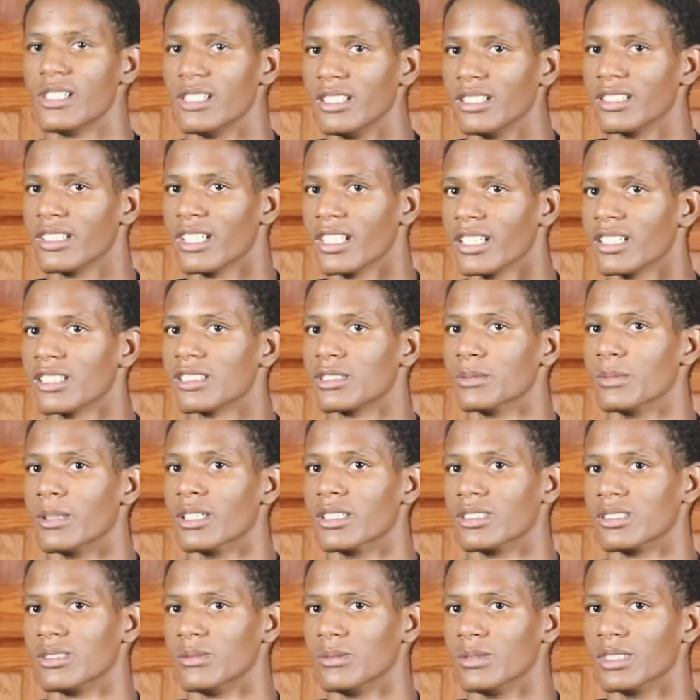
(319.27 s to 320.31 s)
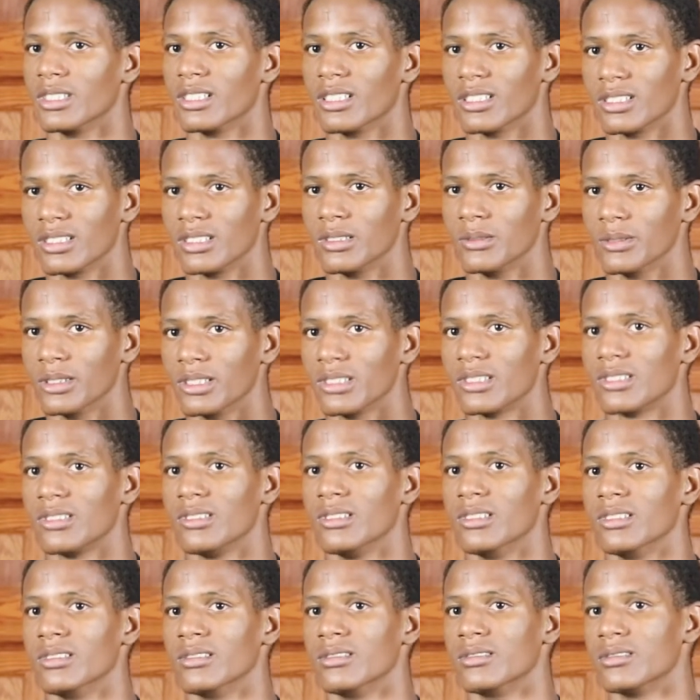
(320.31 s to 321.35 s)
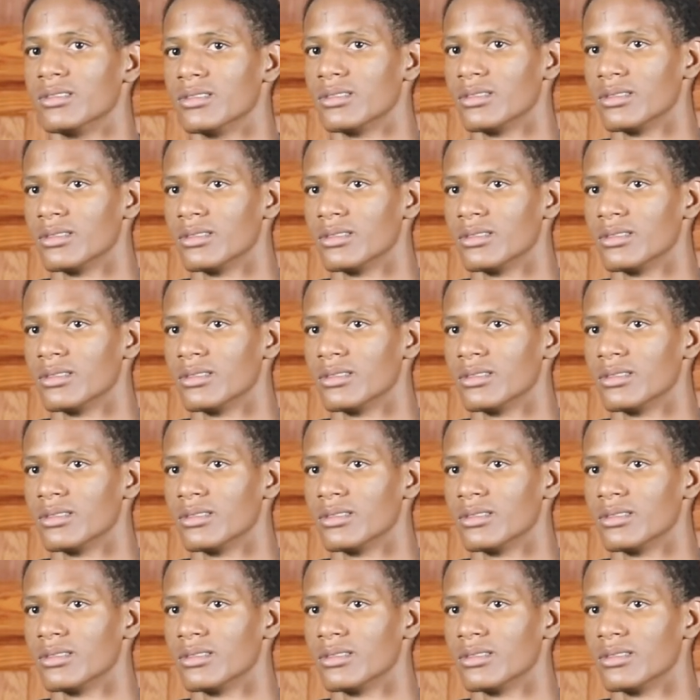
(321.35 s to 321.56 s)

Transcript: He cares about you because He wants you to